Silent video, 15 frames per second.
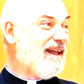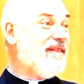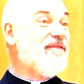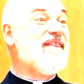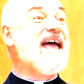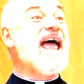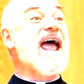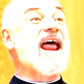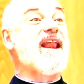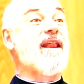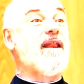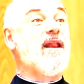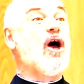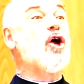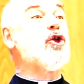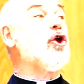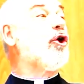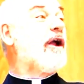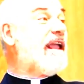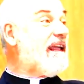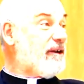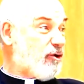Then
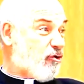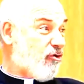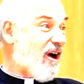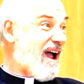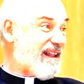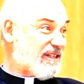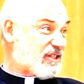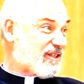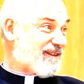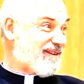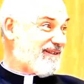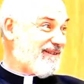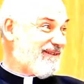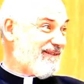you're in Christ.